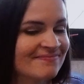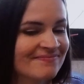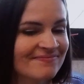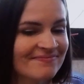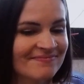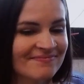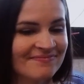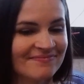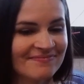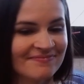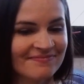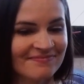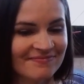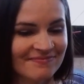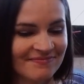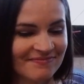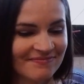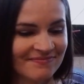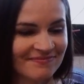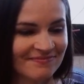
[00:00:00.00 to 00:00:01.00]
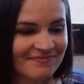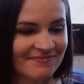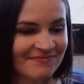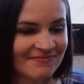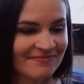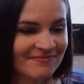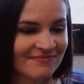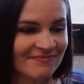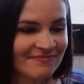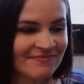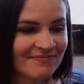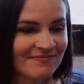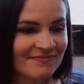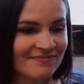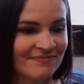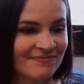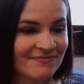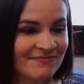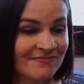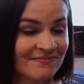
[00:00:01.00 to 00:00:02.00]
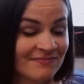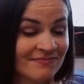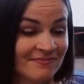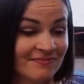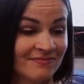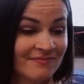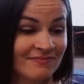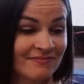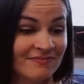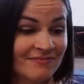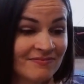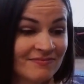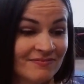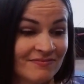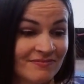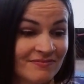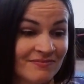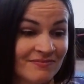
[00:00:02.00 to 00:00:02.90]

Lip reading: This person isn't speaking.